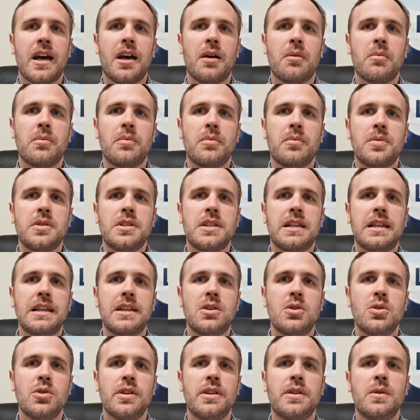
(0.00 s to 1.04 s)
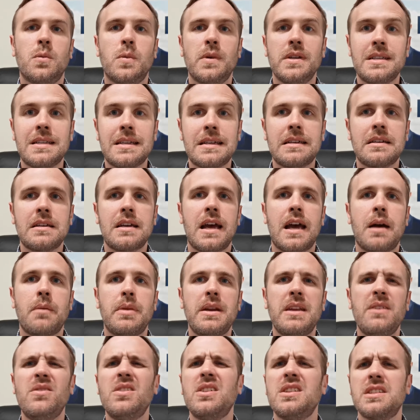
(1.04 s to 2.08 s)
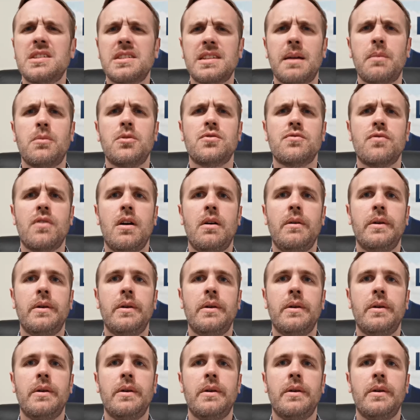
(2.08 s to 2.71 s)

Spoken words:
particularly good in the winter, but even in the summer as well.